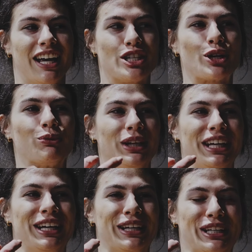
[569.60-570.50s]
to
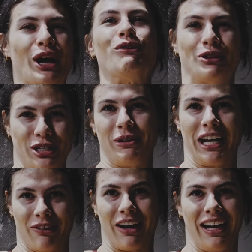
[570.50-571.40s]
really know if you're doing
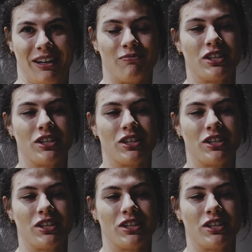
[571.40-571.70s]
it right.